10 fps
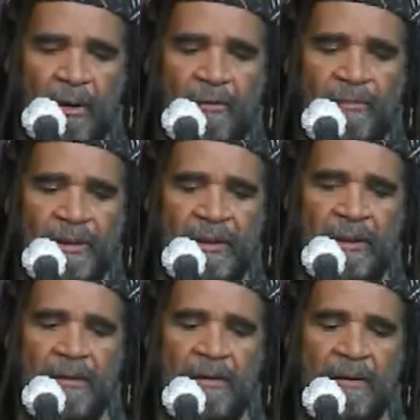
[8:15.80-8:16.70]
over
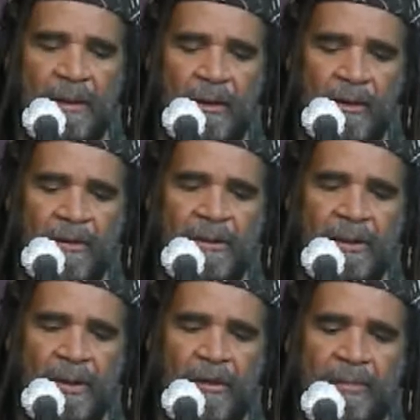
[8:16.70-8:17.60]
the longer
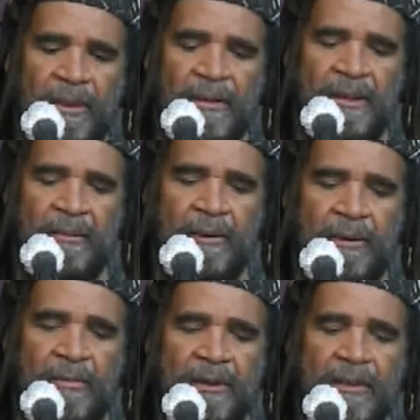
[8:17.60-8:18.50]
term, these
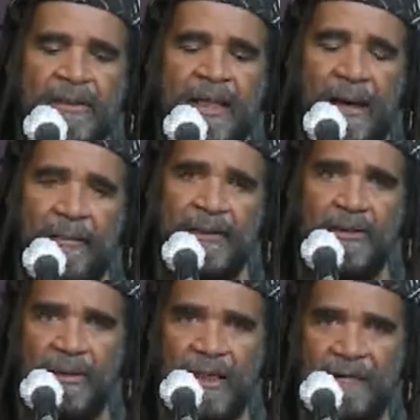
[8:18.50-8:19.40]
chemicals can
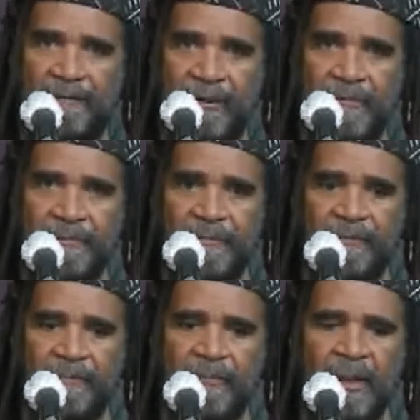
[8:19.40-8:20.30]
damage your liver,
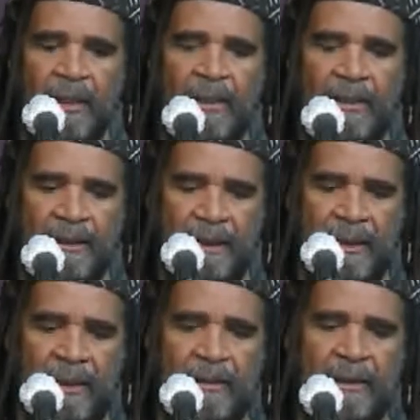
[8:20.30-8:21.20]
your
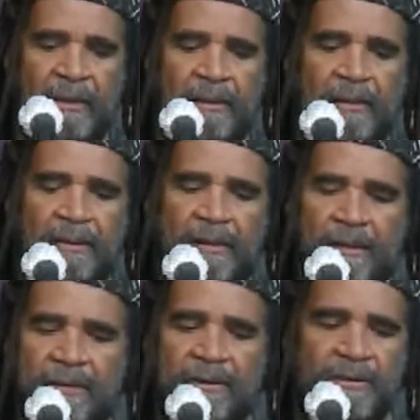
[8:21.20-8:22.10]
kidneys, your
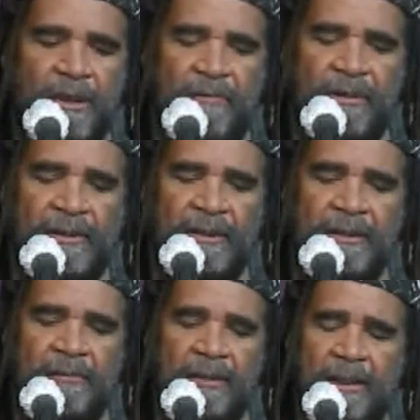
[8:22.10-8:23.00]
central nervous
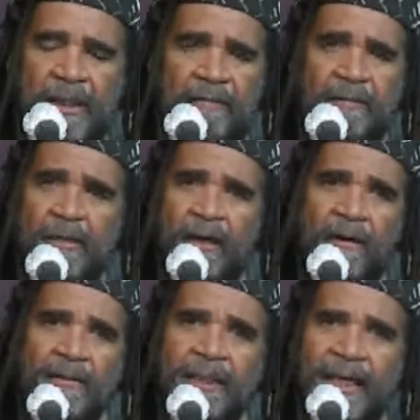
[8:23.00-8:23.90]
system, and even
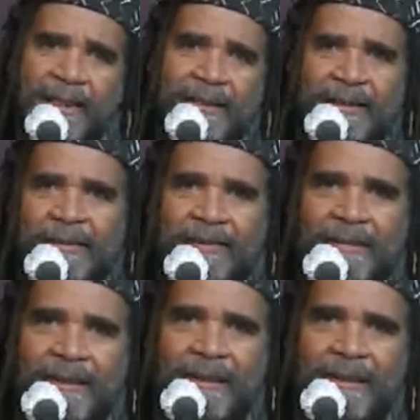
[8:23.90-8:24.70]
cause cancer.